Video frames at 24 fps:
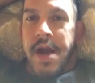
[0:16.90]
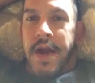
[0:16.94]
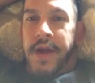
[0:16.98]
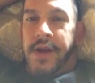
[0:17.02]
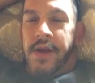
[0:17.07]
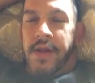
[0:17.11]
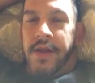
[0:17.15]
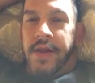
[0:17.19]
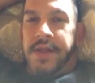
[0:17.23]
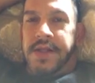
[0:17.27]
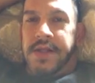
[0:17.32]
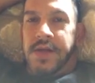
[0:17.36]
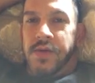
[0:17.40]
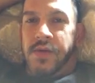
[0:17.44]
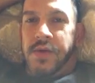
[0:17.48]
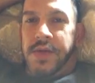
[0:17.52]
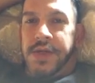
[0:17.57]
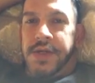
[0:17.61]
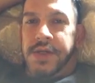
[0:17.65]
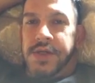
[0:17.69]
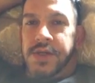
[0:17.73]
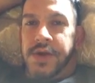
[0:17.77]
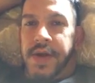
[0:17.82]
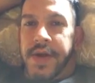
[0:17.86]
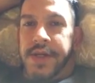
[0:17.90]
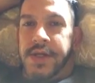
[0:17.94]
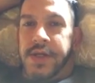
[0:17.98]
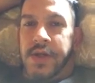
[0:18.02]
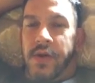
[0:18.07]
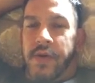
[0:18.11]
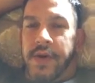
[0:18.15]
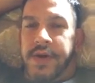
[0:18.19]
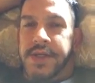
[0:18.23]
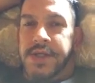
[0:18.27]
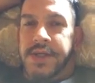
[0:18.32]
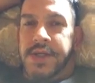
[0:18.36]
I know that's a really strange
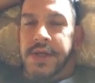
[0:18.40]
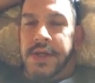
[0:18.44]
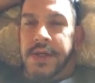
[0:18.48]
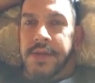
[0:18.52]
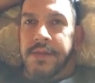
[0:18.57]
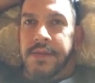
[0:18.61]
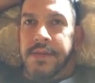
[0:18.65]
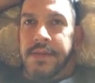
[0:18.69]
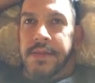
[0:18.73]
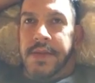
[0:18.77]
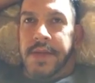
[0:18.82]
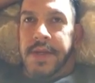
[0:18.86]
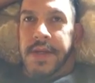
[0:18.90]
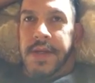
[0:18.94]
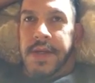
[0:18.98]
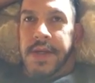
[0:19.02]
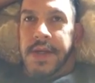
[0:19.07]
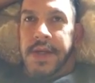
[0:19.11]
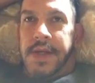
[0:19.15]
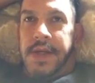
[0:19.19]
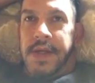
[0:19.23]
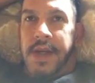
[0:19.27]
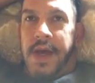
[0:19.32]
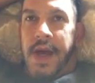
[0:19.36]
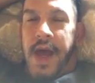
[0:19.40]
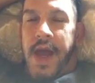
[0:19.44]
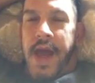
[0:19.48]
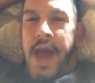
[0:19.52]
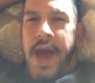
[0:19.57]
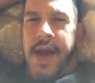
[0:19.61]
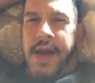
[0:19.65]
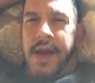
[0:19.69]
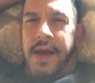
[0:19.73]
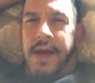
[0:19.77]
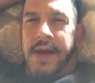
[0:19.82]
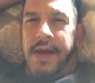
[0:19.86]
question. I
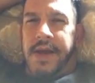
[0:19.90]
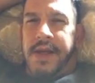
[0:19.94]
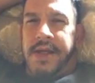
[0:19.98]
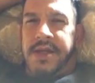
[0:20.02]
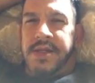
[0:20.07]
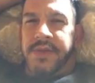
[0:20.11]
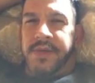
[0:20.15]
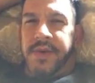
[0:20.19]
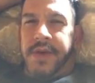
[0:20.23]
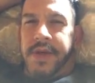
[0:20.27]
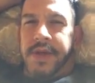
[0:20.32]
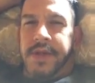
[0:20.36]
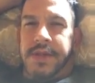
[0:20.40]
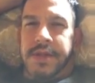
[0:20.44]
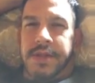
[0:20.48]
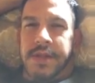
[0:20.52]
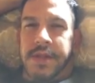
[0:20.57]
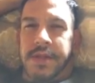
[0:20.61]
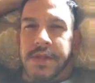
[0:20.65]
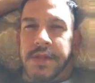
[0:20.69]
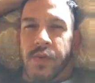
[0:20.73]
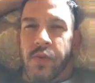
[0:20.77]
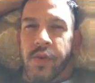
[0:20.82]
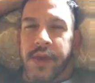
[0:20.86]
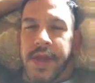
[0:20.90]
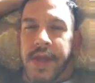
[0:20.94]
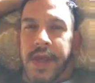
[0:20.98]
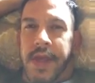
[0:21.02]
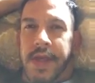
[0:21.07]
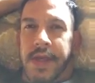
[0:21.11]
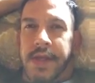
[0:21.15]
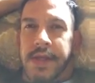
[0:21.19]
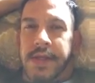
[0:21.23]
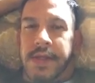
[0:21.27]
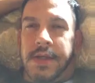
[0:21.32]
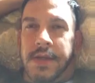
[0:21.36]
had a experience this
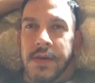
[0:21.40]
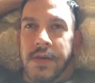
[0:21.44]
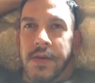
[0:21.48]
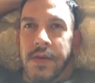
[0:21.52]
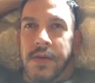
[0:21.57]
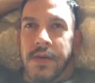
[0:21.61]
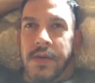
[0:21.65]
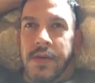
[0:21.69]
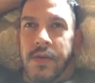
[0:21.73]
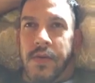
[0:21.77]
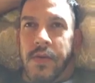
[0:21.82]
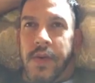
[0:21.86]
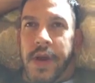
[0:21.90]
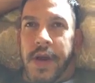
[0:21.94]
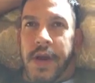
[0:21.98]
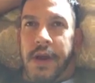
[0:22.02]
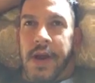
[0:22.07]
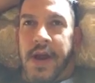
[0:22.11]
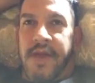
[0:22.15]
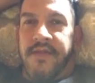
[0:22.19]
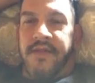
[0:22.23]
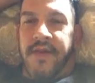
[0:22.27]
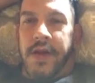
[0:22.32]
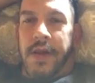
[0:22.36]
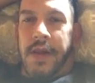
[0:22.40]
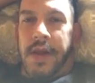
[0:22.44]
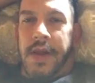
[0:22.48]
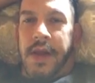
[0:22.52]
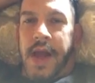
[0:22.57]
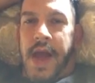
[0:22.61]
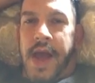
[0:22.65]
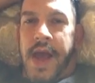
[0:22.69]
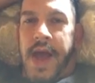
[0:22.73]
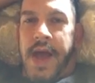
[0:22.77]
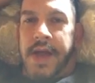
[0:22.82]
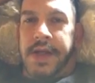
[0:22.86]
weekend where I felt
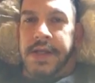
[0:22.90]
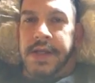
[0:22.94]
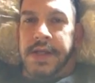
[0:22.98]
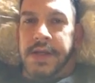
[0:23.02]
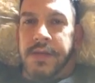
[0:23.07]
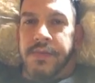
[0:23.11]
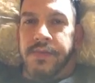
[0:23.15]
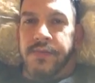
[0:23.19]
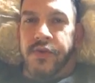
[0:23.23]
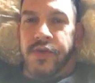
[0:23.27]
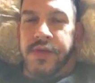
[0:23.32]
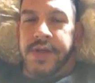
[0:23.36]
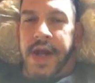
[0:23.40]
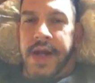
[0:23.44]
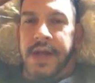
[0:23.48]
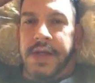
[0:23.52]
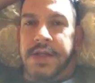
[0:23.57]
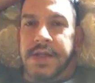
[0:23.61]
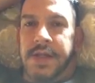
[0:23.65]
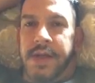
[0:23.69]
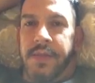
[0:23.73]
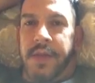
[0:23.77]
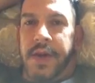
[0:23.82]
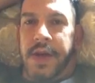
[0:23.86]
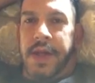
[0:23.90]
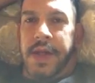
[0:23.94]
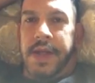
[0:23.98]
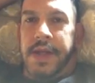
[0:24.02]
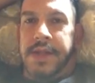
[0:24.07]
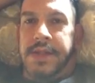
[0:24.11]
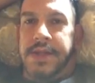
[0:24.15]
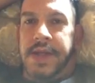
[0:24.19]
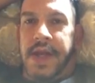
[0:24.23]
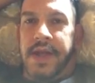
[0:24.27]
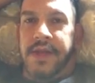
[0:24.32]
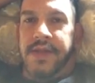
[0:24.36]
like I had to protect somebody
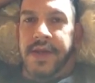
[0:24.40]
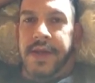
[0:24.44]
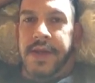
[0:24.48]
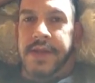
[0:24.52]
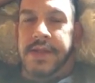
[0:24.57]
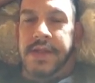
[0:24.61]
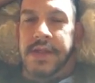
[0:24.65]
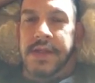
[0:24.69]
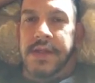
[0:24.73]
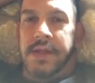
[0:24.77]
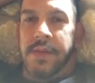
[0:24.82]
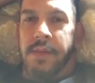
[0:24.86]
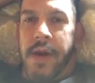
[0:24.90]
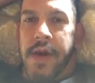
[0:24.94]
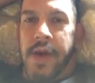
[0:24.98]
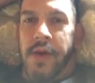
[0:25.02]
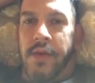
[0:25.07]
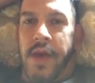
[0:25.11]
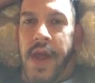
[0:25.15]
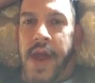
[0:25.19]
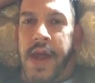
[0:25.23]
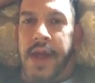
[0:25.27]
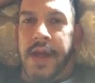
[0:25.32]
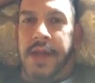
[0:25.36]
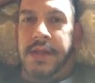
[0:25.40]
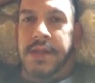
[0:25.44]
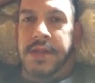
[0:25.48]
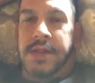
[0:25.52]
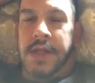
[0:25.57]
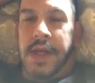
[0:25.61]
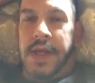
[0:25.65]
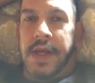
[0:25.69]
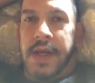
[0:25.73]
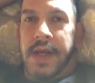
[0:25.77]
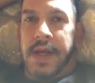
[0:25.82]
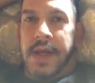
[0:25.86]
and take things into my own
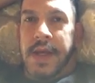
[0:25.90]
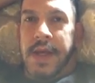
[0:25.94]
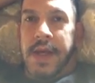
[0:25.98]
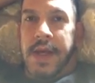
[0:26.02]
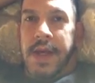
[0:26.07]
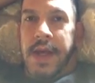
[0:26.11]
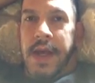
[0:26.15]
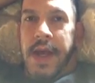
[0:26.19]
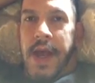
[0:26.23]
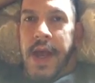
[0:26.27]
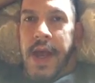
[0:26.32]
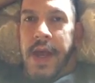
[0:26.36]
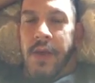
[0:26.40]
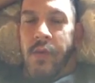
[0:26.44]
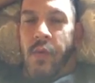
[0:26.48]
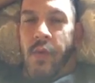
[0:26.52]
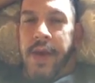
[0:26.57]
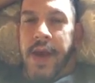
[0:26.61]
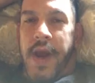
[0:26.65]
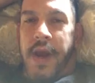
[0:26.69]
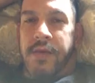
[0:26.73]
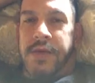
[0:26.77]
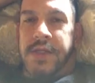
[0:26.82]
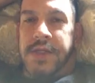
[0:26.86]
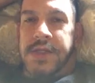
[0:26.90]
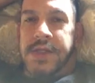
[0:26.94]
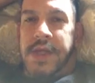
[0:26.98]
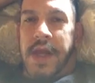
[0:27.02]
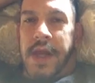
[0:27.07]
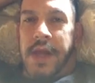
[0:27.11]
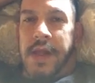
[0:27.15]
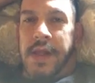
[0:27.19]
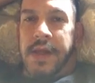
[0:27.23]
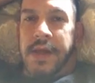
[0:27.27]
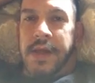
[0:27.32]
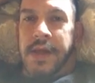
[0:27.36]
hands. And when I was
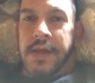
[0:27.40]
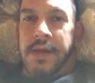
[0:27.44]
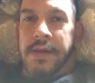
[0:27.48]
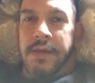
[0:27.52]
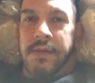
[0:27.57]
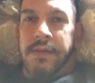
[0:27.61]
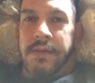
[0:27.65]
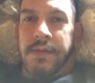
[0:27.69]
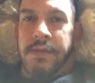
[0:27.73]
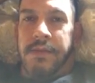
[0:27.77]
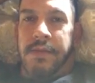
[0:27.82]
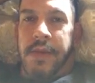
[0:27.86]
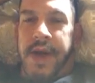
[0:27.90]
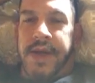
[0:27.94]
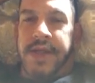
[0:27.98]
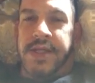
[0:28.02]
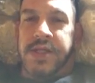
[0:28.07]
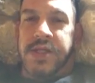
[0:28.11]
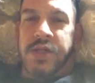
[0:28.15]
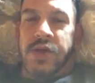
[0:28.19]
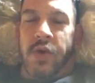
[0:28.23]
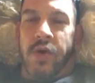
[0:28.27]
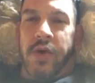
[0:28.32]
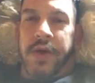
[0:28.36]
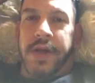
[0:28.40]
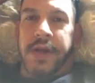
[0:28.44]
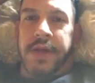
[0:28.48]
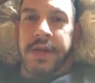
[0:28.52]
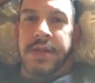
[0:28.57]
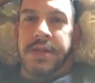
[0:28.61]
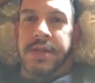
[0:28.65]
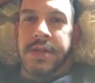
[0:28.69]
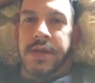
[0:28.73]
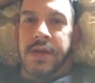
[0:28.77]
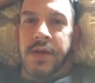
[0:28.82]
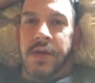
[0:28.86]
telling my
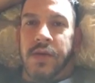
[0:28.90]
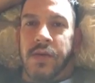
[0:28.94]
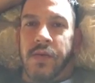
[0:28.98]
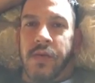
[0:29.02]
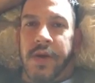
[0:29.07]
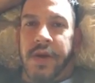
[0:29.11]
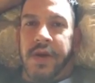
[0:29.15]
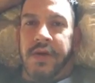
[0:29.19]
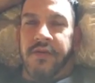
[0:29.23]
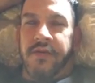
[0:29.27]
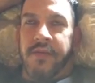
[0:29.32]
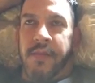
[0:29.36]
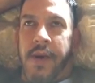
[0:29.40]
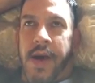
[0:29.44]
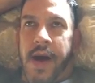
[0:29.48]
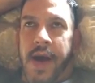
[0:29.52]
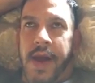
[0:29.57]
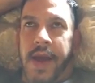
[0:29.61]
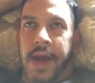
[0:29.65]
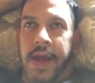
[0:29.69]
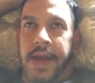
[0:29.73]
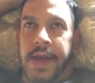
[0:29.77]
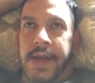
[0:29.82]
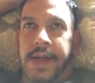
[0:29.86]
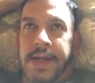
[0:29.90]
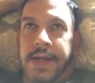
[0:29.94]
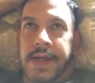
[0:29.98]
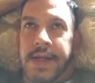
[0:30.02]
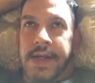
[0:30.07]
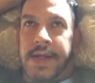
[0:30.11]
story to one of my